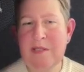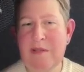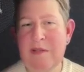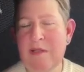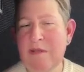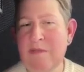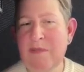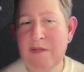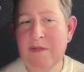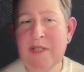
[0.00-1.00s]
So that
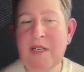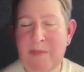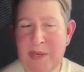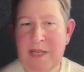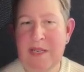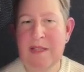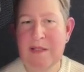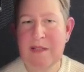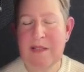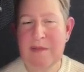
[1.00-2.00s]
we do have a company in
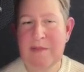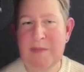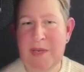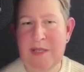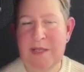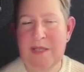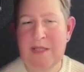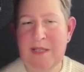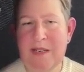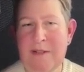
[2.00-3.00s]
the lithium space
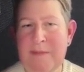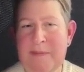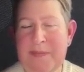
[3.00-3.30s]
that's got